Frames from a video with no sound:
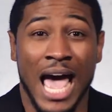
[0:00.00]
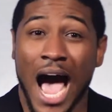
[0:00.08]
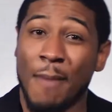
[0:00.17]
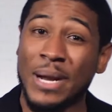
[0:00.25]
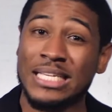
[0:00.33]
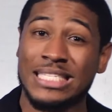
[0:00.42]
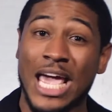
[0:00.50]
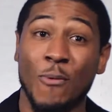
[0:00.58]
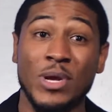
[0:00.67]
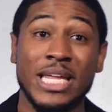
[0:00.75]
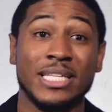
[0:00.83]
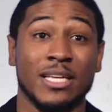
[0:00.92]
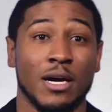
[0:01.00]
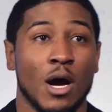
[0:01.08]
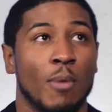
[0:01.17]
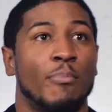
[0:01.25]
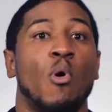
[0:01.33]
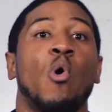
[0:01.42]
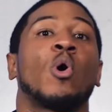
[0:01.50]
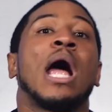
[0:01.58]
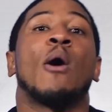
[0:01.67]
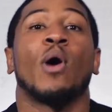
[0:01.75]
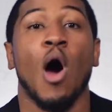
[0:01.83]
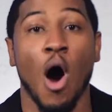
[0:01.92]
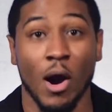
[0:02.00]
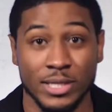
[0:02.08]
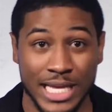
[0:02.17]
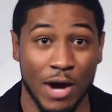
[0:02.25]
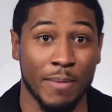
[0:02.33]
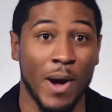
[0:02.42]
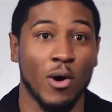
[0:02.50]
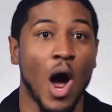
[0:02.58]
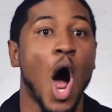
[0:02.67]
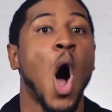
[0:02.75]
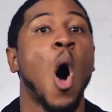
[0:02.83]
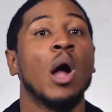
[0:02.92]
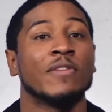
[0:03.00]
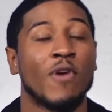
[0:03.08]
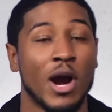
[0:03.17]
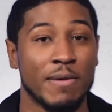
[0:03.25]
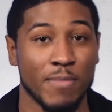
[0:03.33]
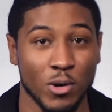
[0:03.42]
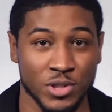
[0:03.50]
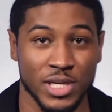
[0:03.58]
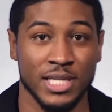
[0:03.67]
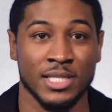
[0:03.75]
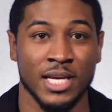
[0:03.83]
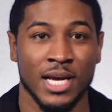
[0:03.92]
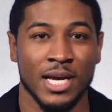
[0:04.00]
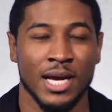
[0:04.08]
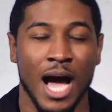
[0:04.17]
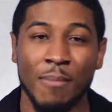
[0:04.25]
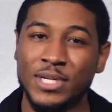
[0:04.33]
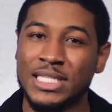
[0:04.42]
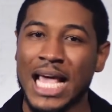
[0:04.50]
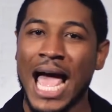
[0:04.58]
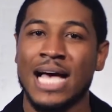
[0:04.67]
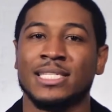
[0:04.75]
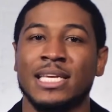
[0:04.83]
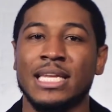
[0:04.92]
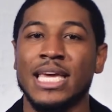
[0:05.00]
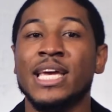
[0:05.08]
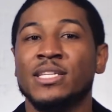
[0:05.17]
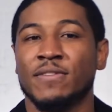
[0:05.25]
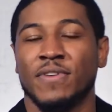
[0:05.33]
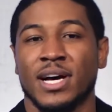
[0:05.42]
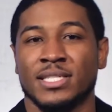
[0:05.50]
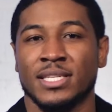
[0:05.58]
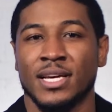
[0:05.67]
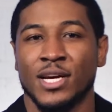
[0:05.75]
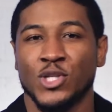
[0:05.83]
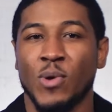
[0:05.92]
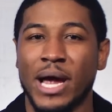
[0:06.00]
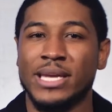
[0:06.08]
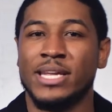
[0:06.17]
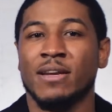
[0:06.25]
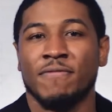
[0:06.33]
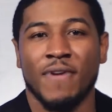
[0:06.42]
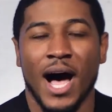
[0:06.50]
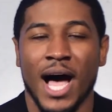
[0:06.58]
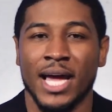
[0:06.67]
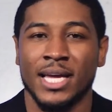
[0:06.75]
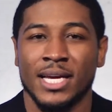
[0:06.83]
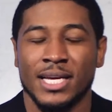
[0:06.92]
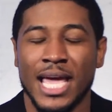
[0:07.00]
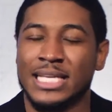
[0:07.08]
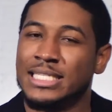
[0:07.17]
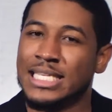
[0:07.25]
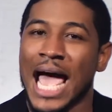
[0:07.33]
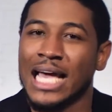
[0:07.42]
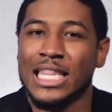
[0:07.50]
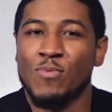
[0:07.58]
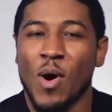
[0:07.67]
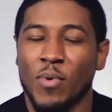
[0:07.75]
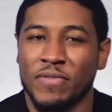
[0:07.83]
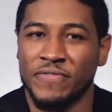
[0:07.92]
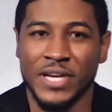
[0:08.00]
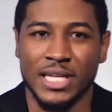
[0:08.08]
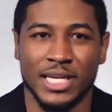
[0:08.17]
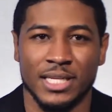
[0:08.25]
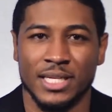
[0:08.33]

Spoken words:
I'm not saying we need to pour our hearts out about all of our emotions. I'm just asking each of us to identify exactly what we're feeling,